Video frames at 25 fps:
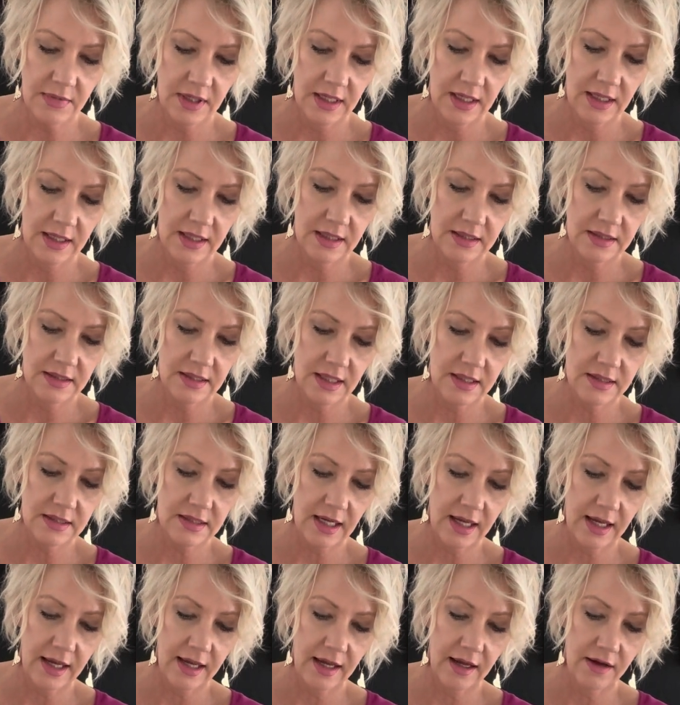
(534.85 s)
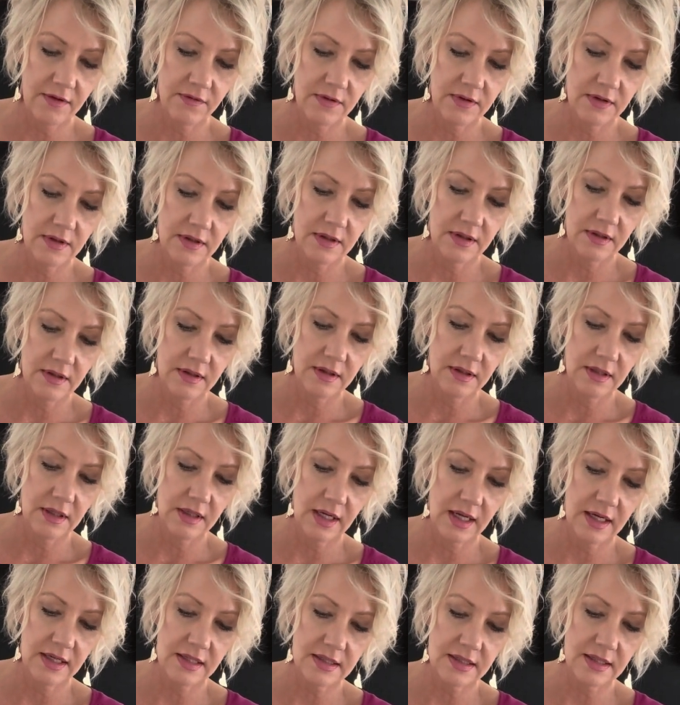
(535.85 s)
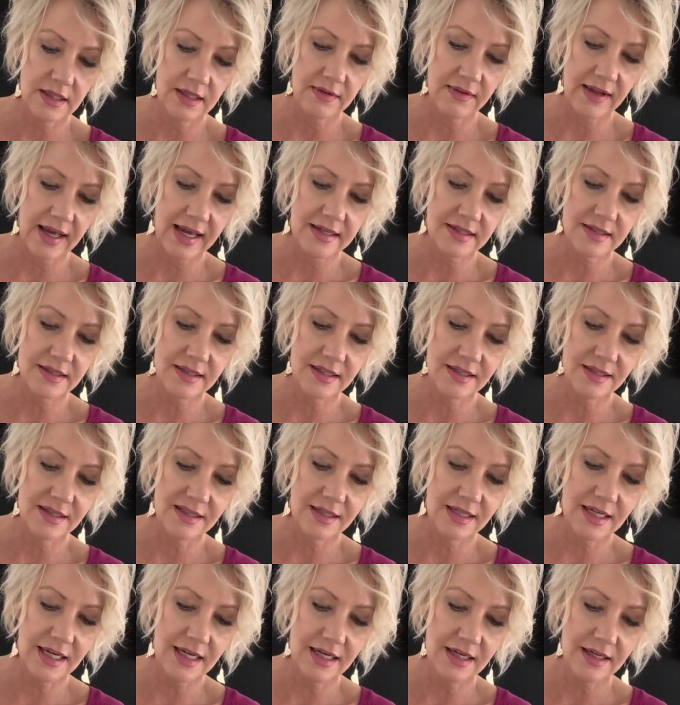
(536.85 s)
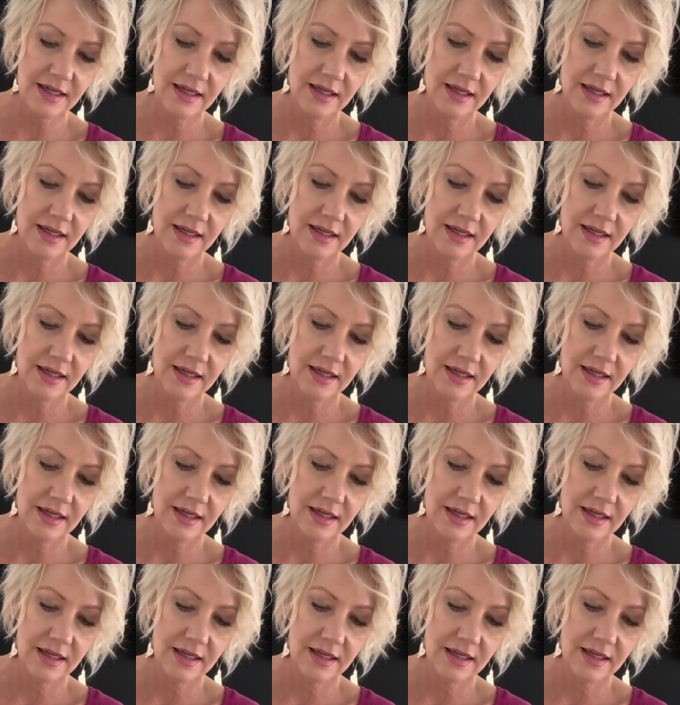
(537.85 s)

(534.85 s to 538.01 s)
and it does have the nice elasticity.